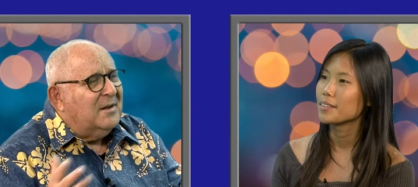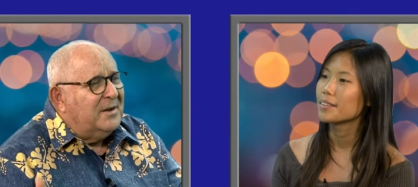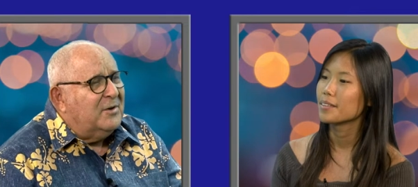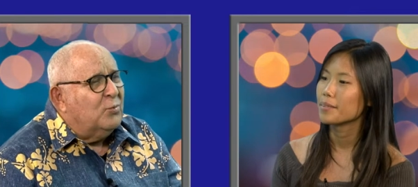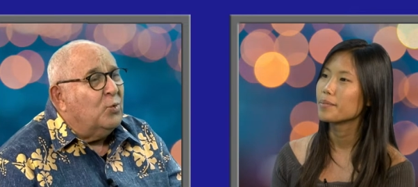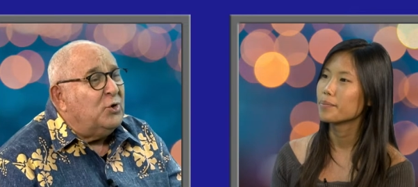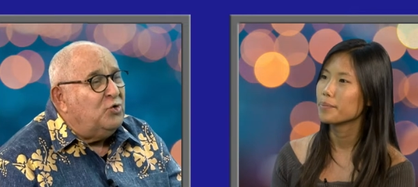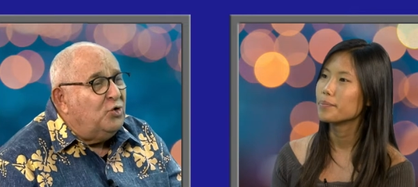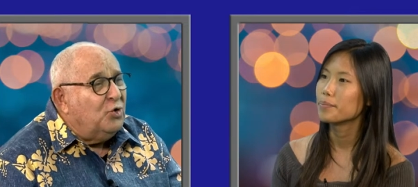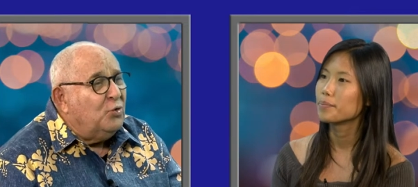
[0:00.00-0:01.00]
Speaker 1: leader would
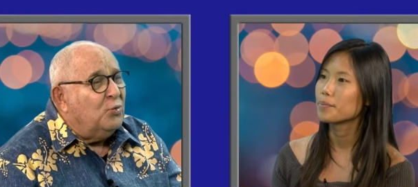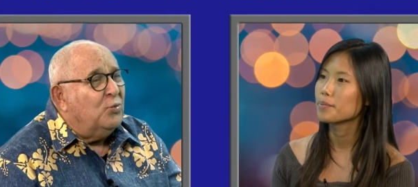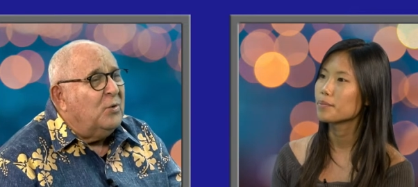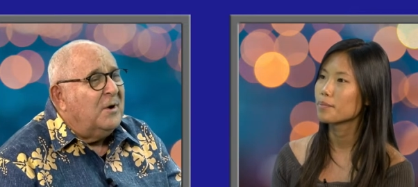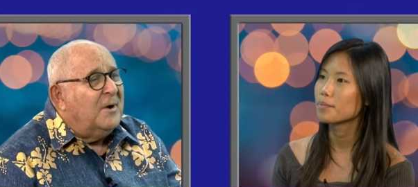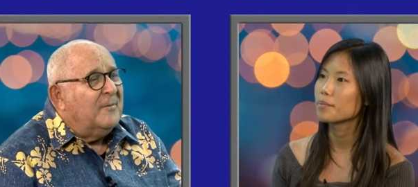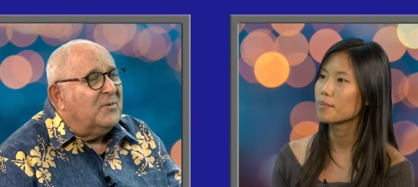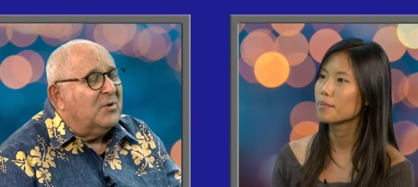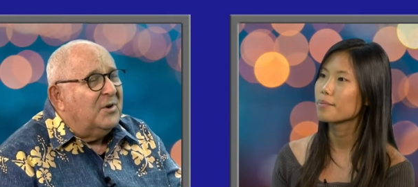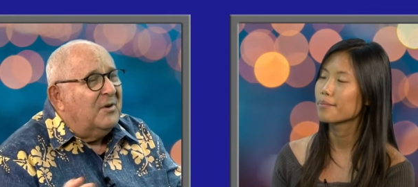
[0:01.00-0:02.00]
do to
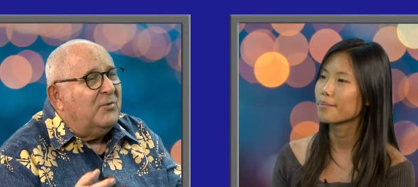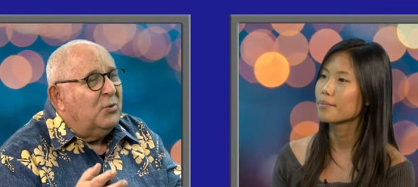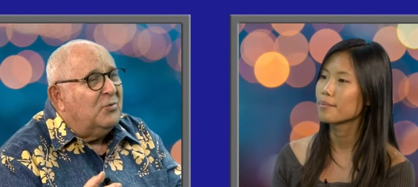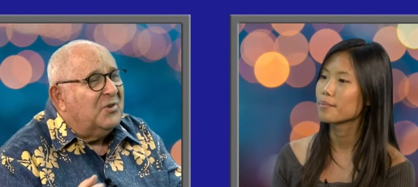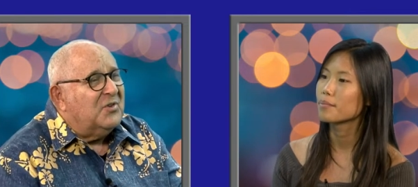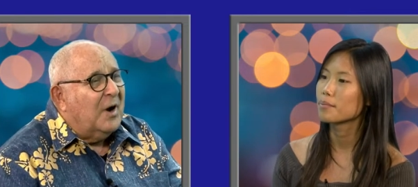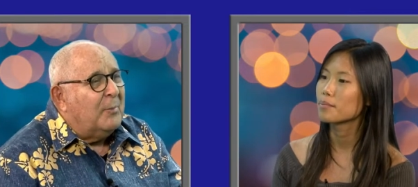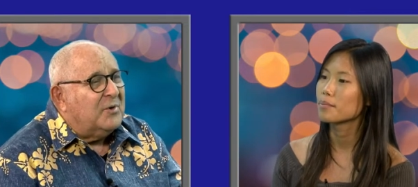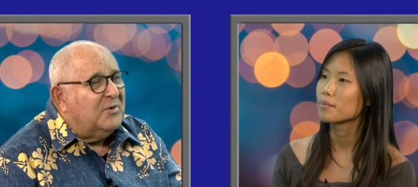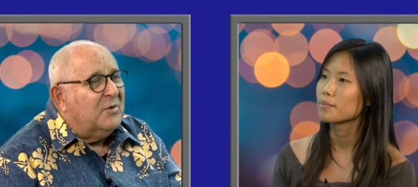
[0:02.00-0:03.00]
give you this
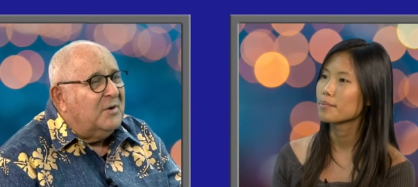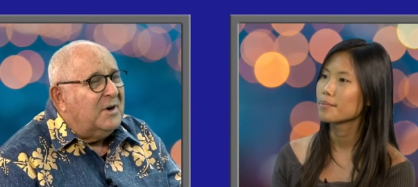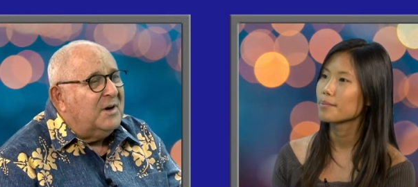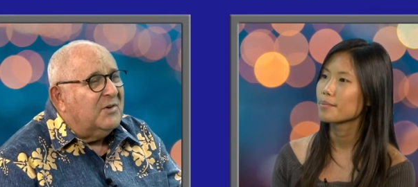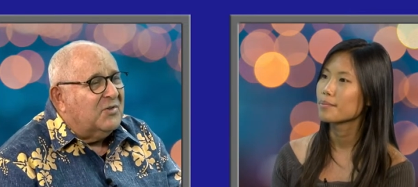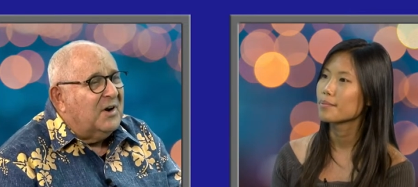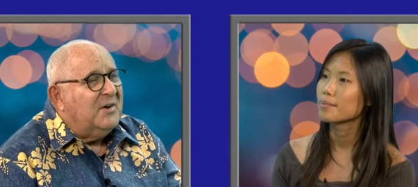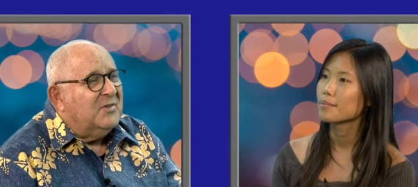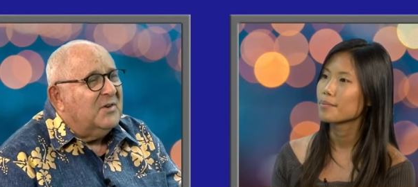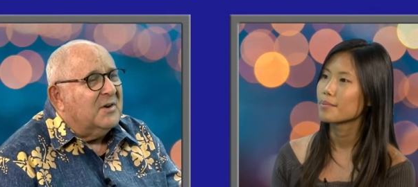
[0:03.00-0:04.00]
opportunity to change
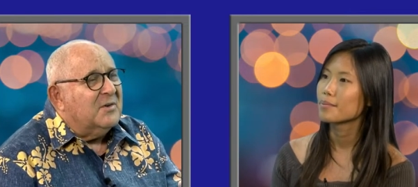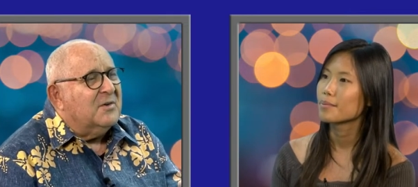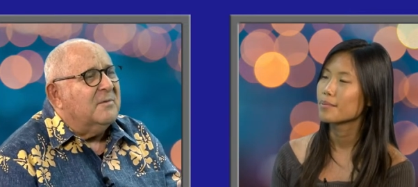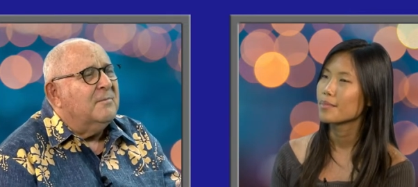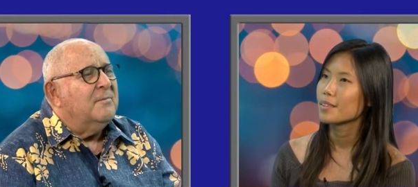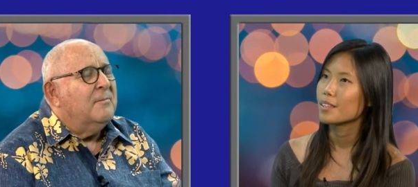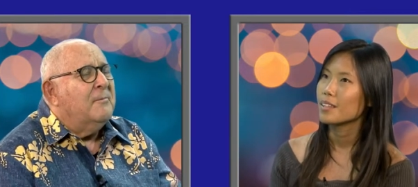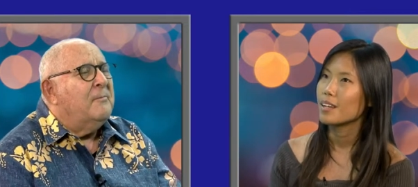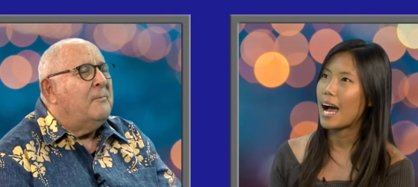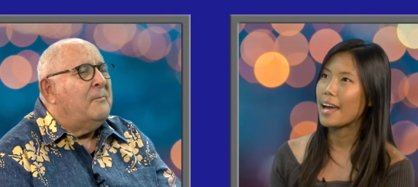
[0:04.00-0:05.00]
things?
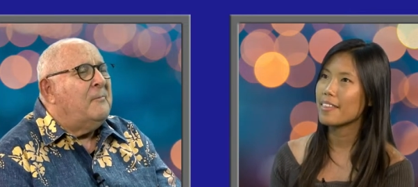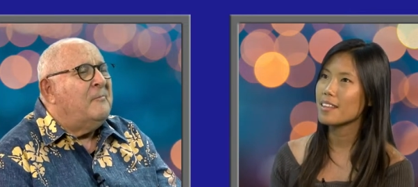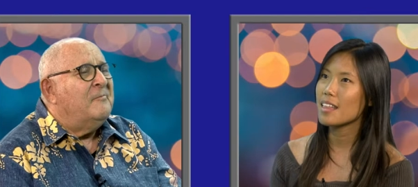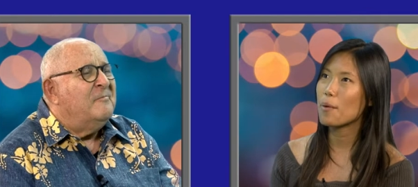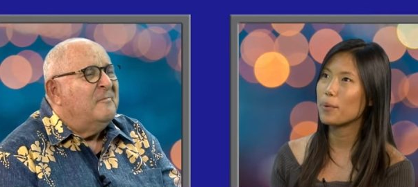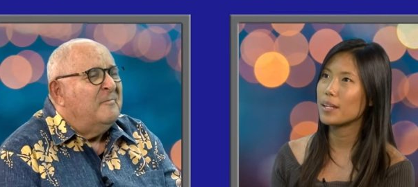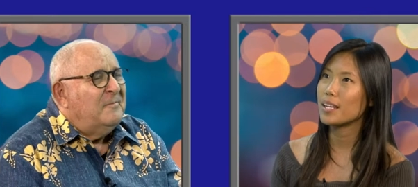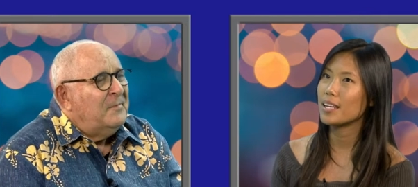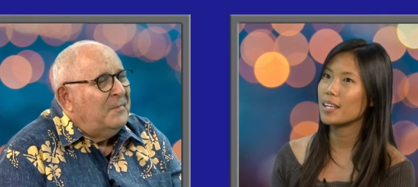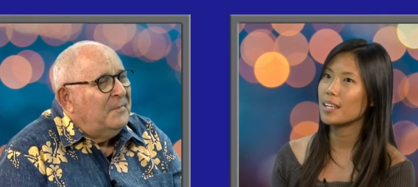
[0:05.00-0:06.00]
Speaker 2: I think that we
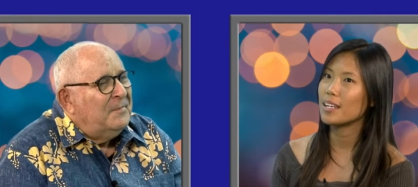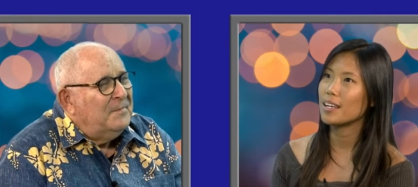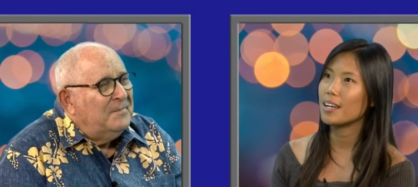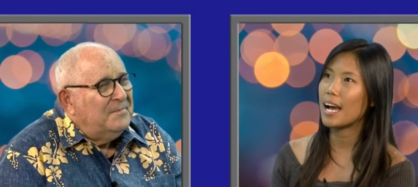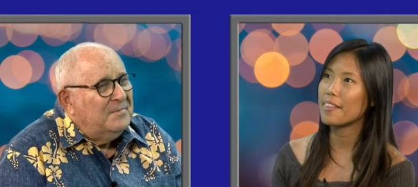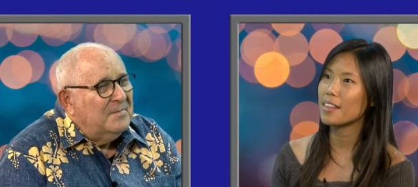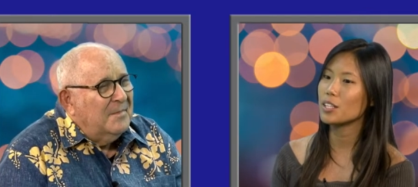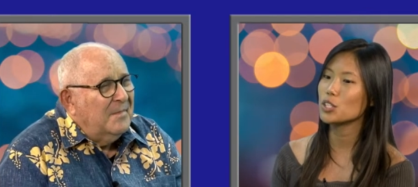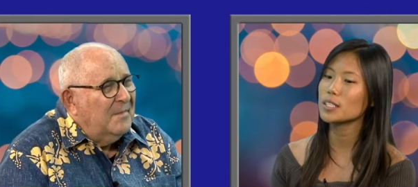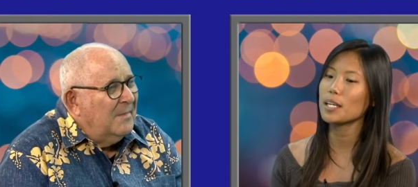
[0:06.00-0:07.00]
need, I think
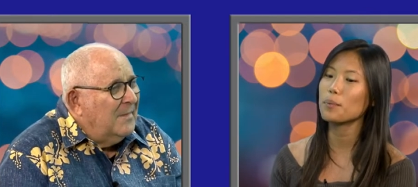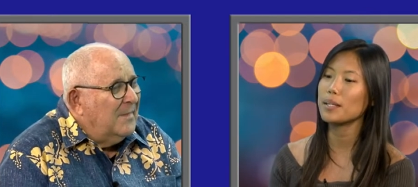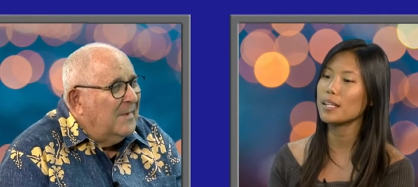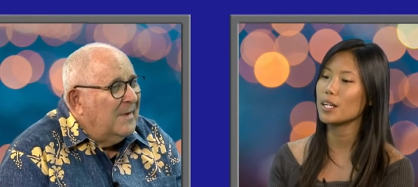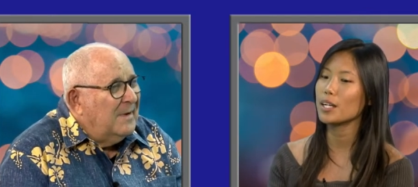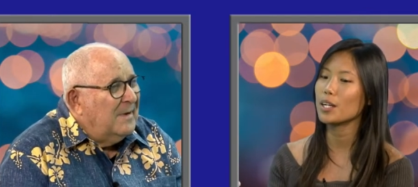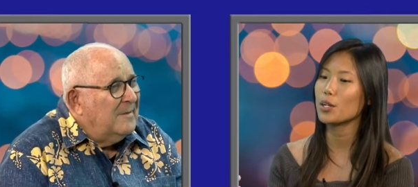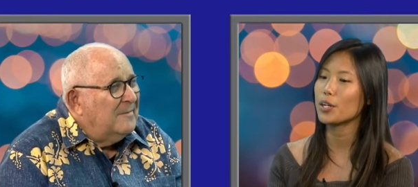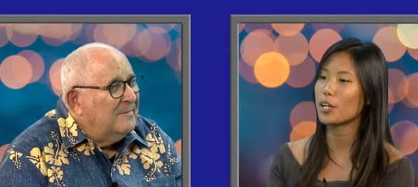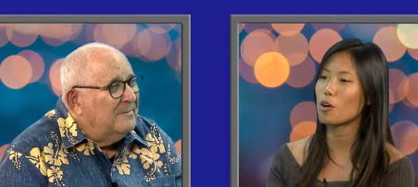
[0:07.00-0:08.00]
just like we need a
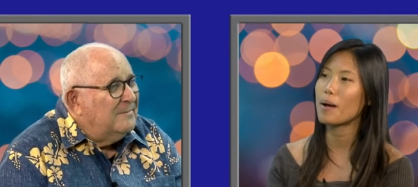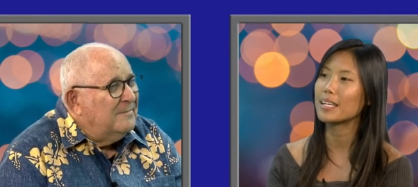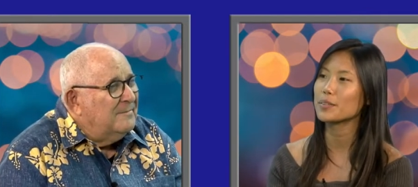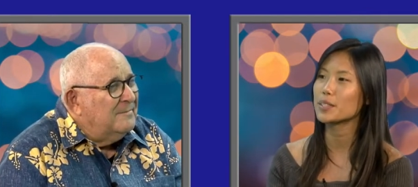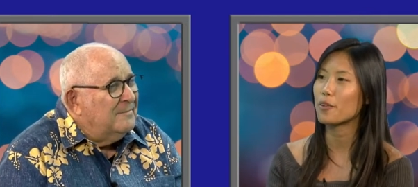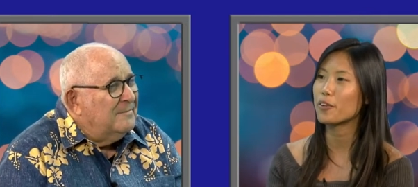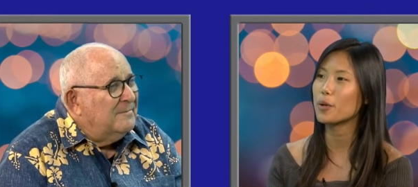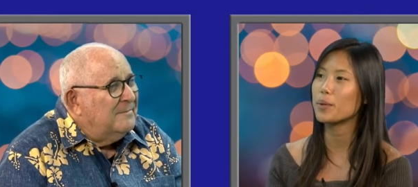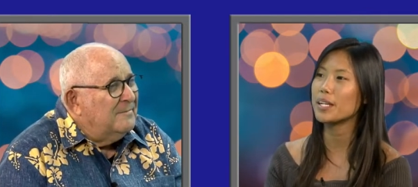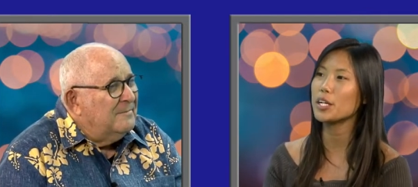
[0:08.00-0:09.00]
critical mass of suffering, we
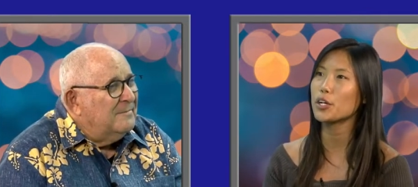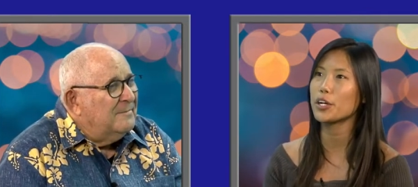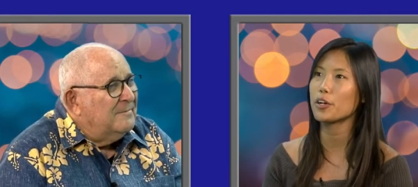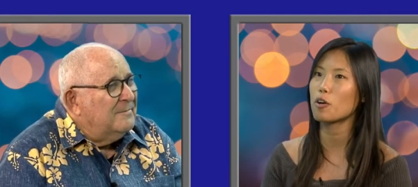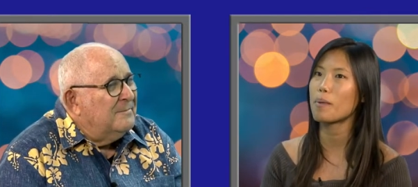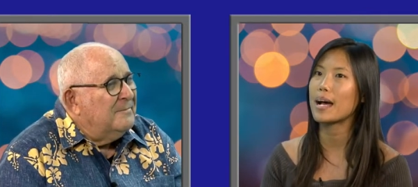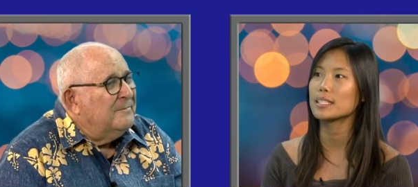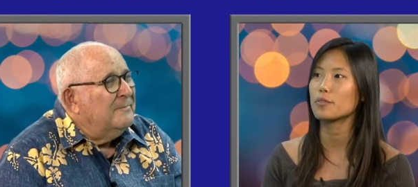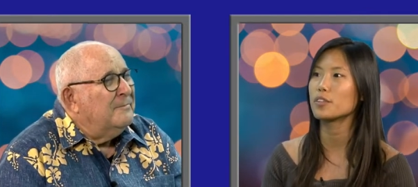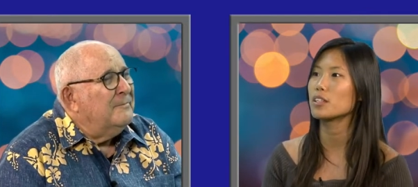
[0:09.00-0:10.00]
need a critical mass of
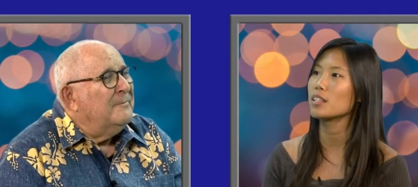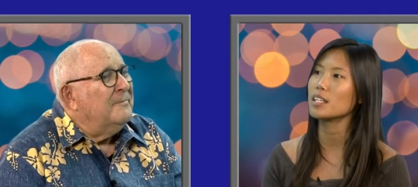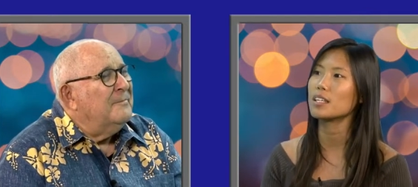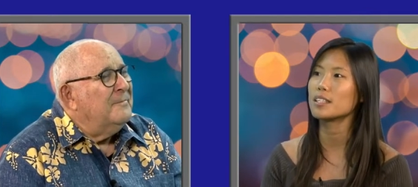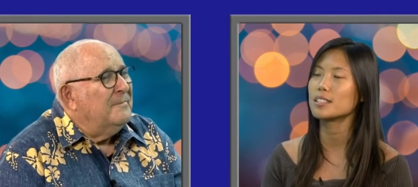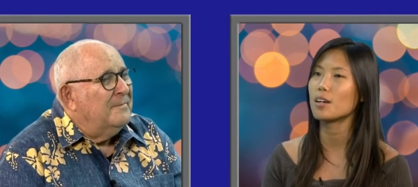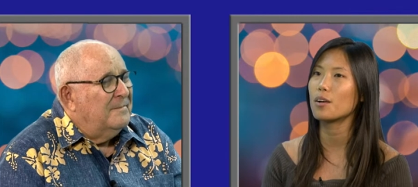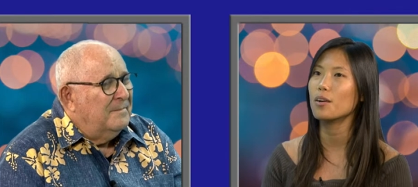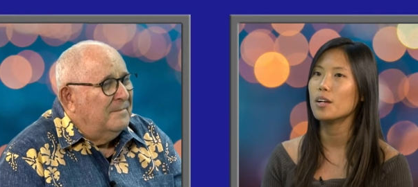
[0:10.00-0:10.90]
good leaders. So,